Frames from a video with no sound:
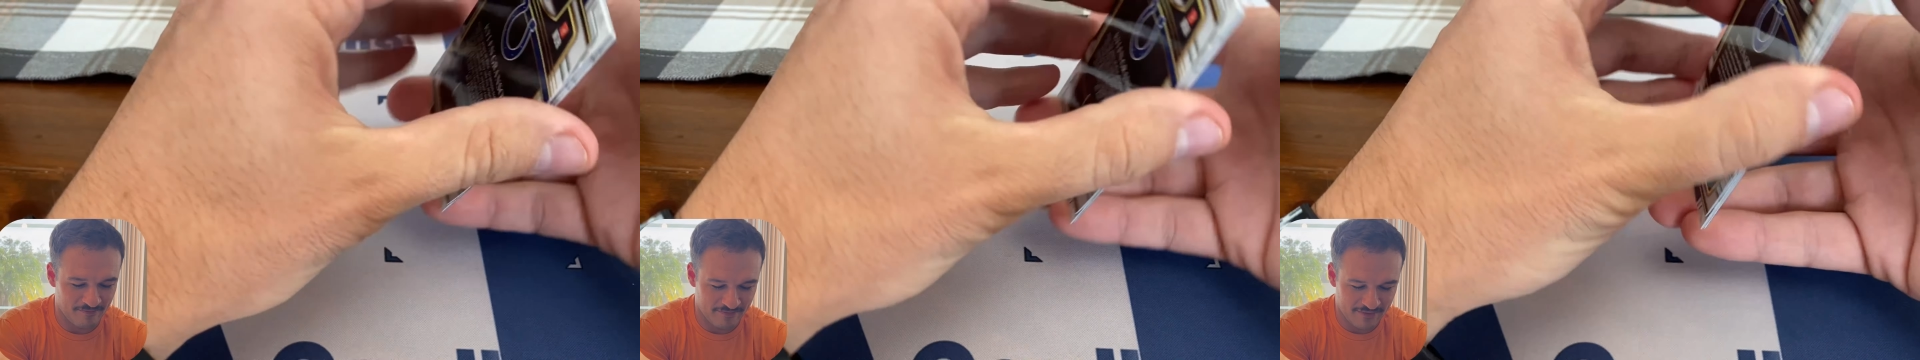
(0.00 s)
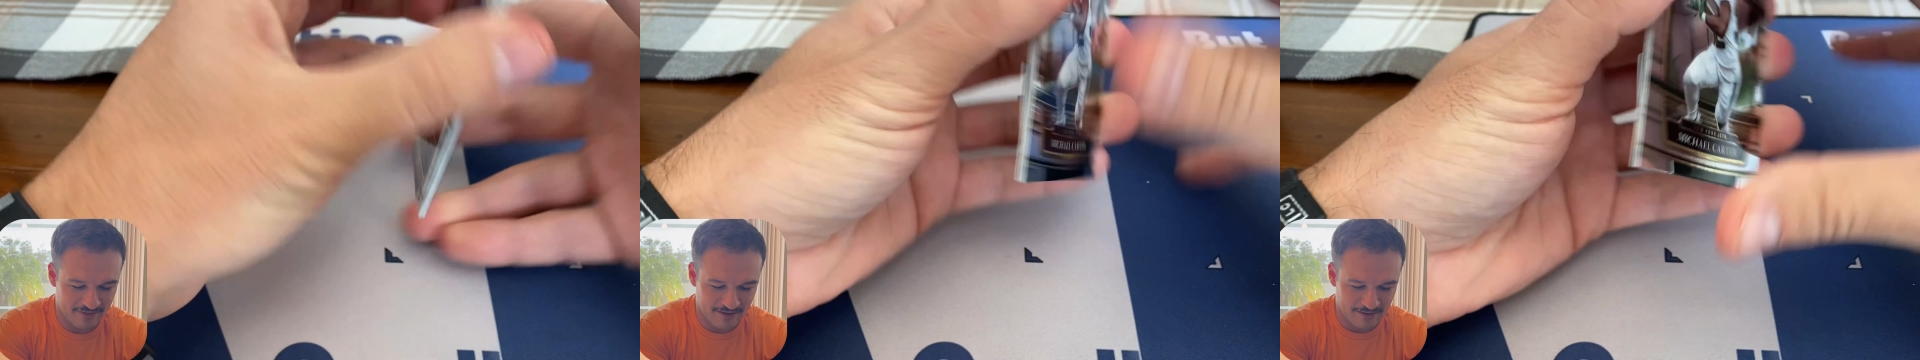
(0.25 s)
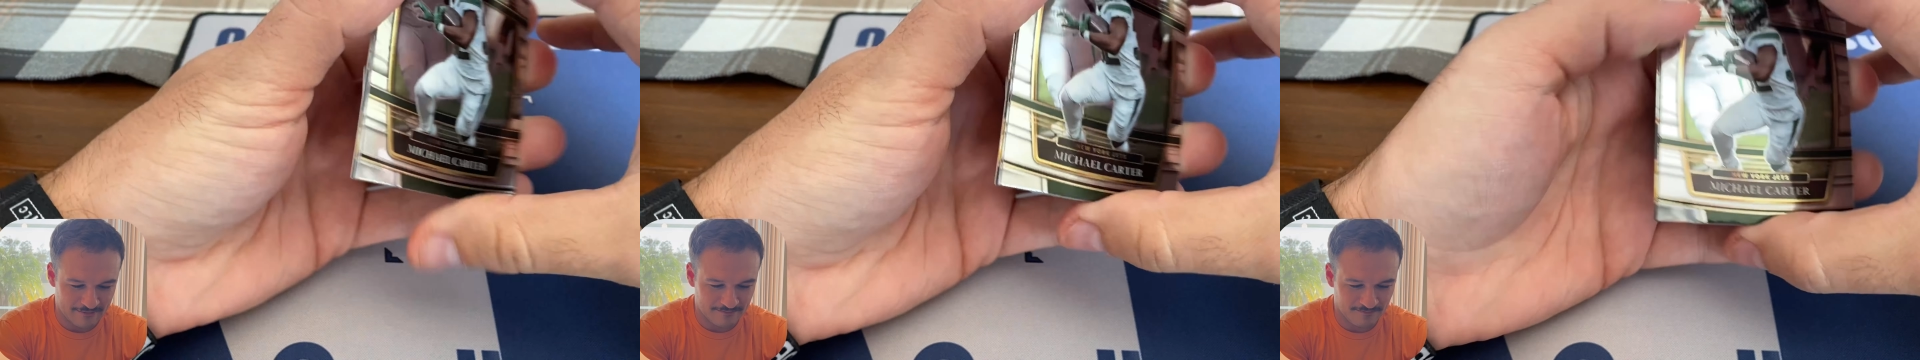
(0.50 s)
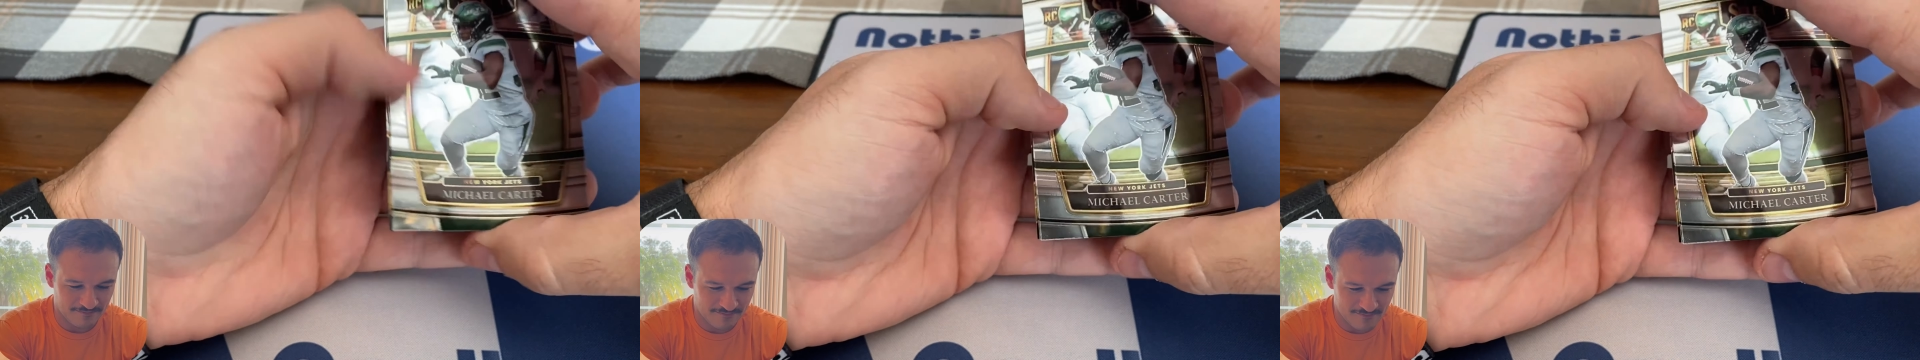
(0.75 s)
I'm
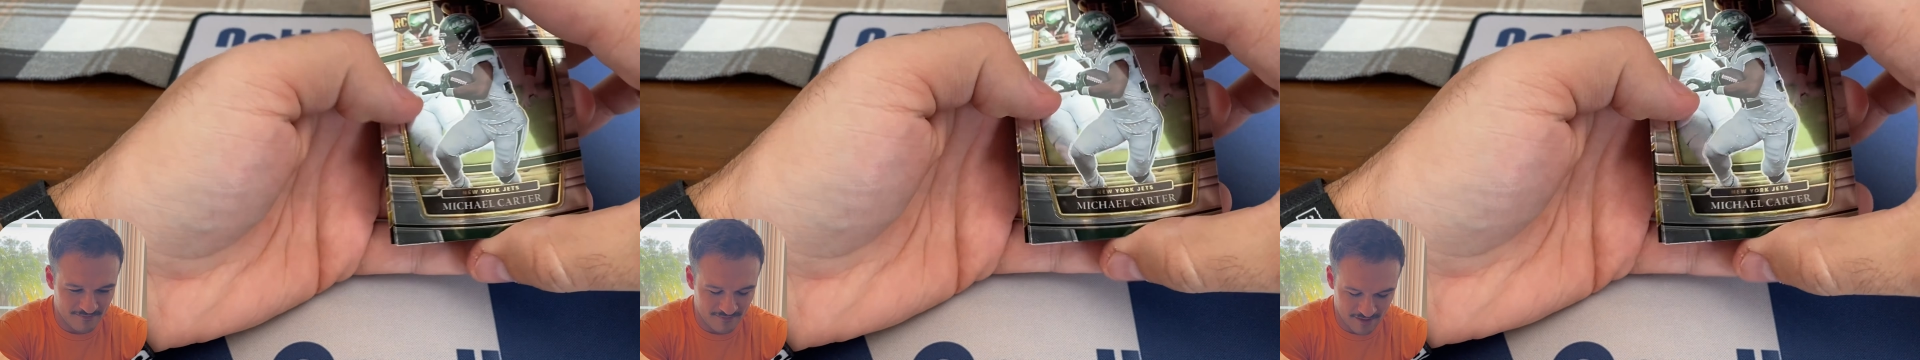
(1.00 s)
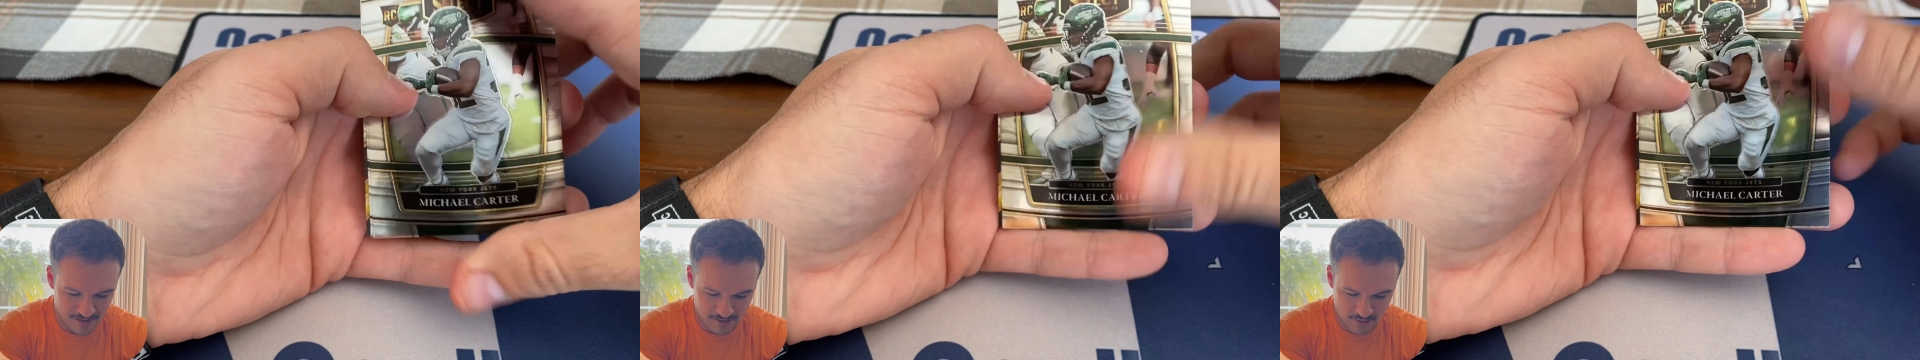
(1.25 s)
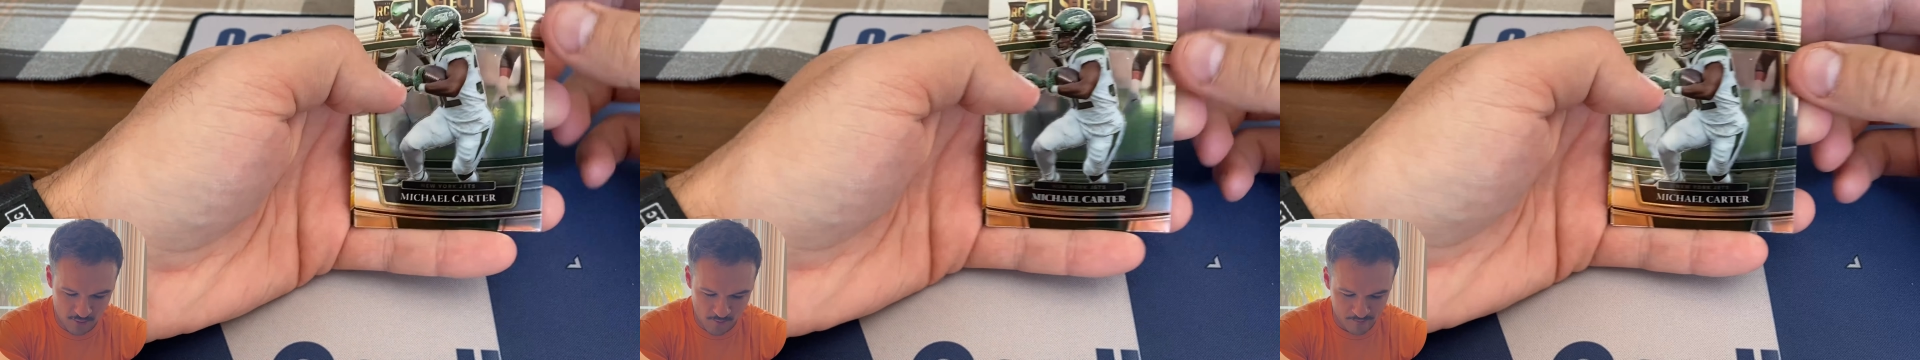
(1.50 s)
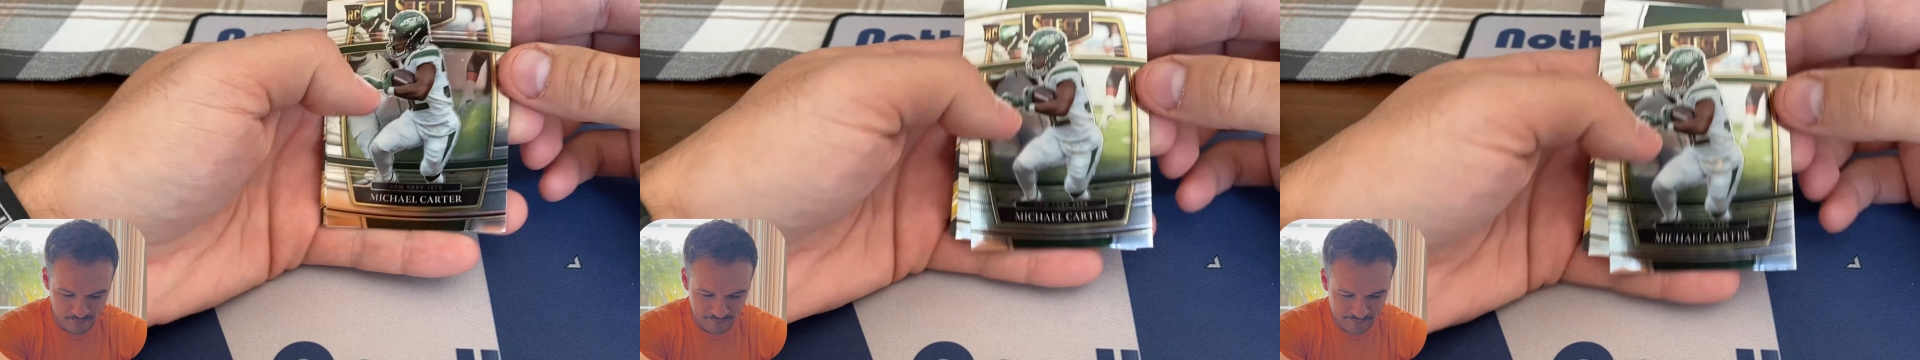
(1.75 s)
all alone.
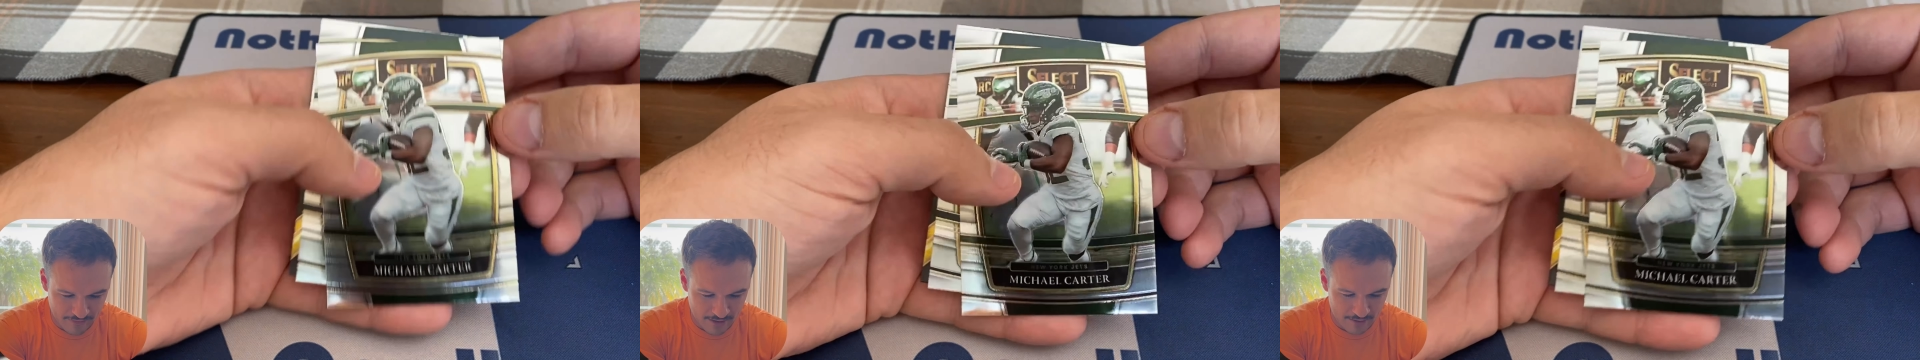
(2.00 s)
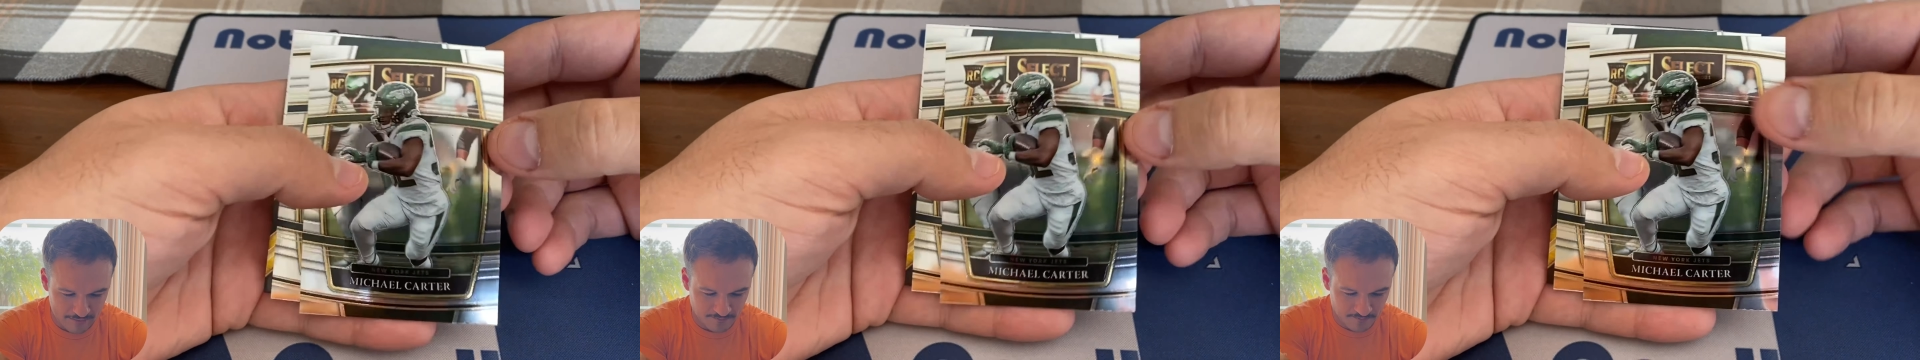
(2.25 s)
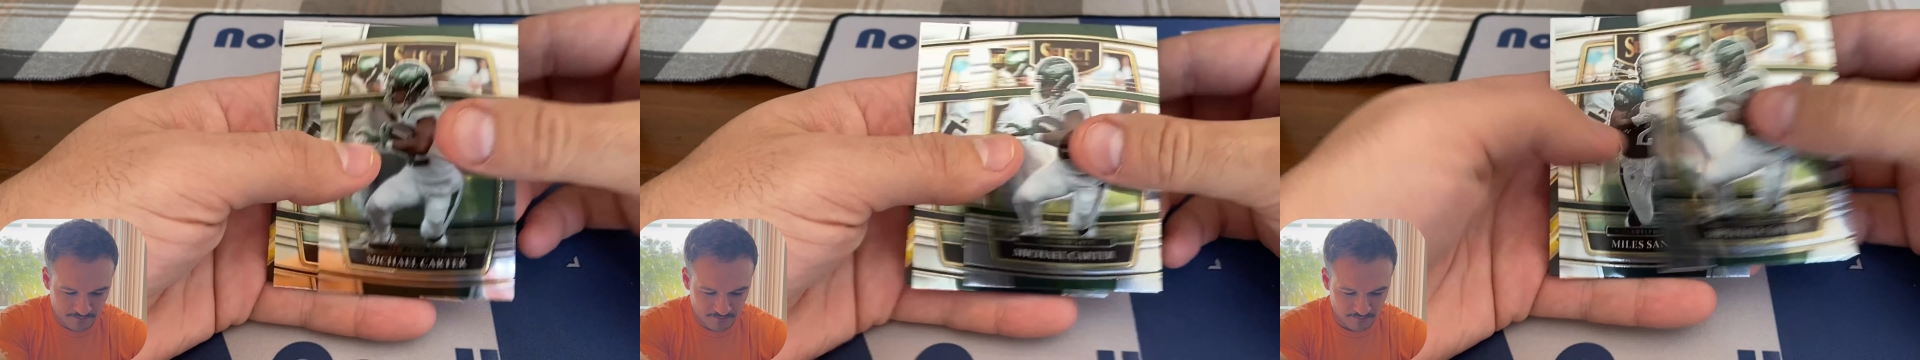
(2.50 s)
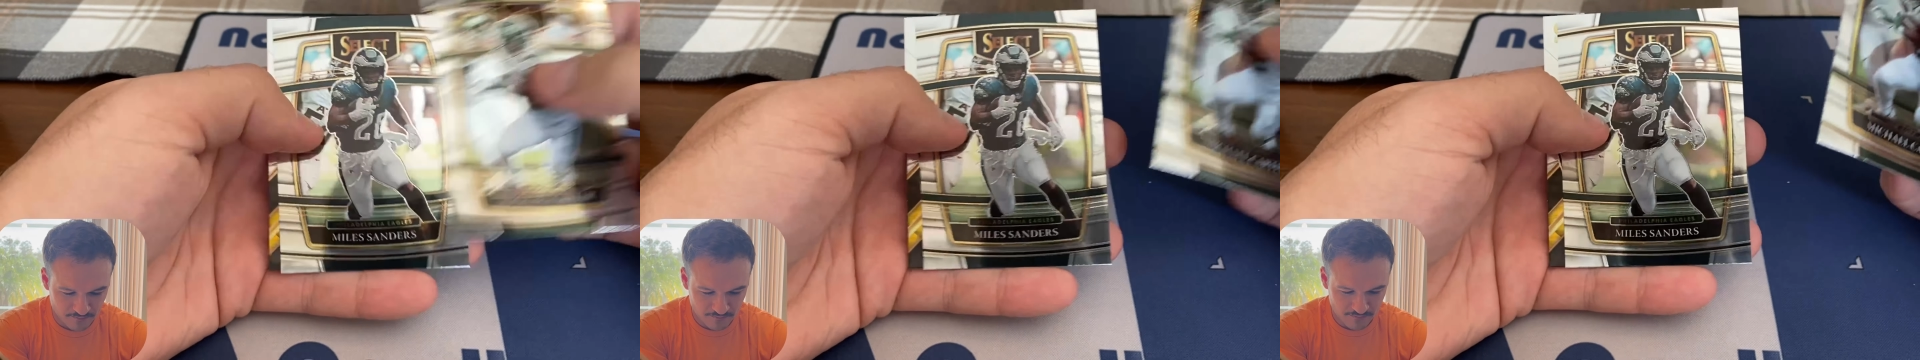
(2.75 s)
That's a
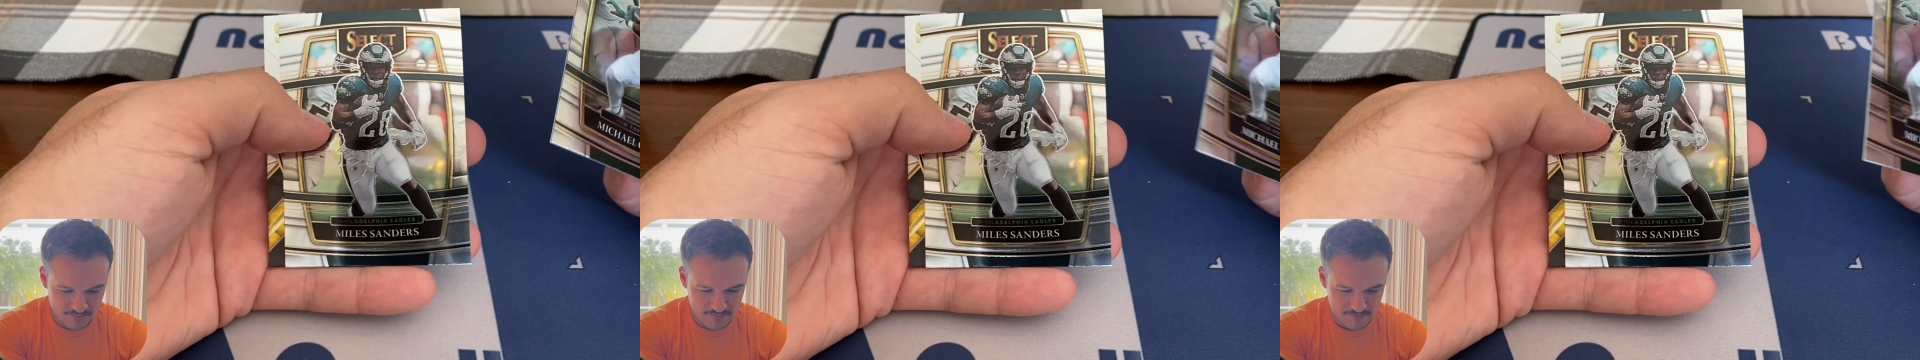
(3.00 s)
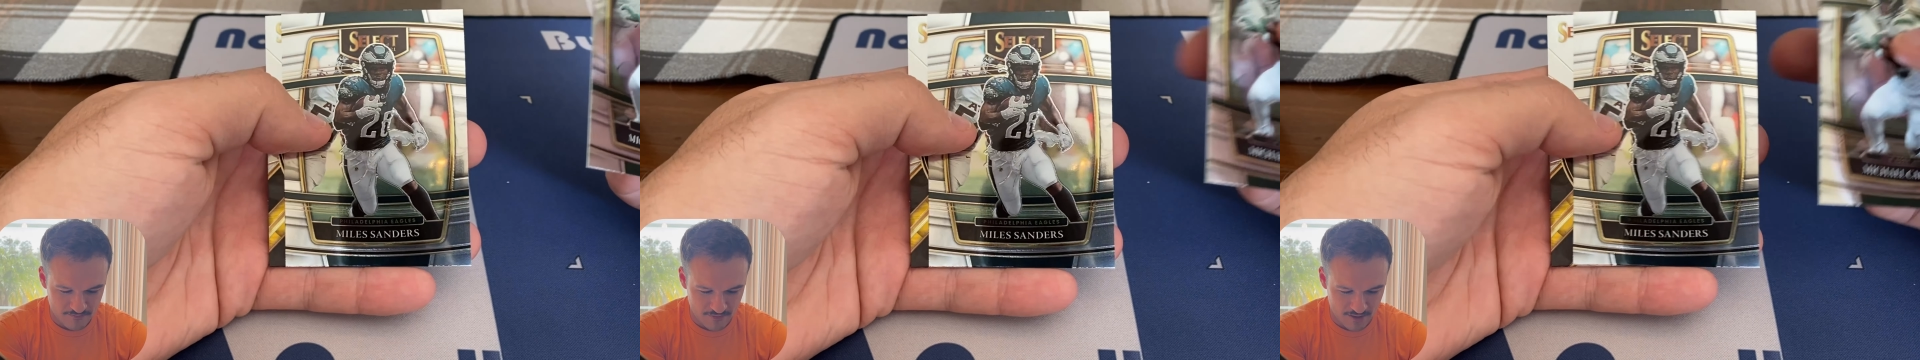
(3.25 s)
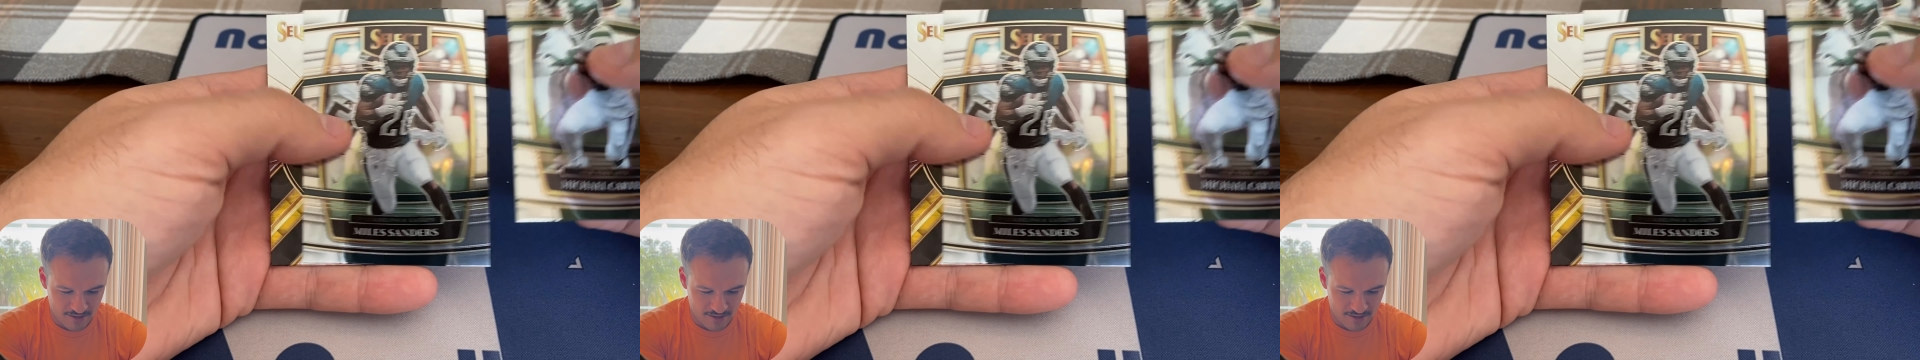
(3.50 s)
nice twirl.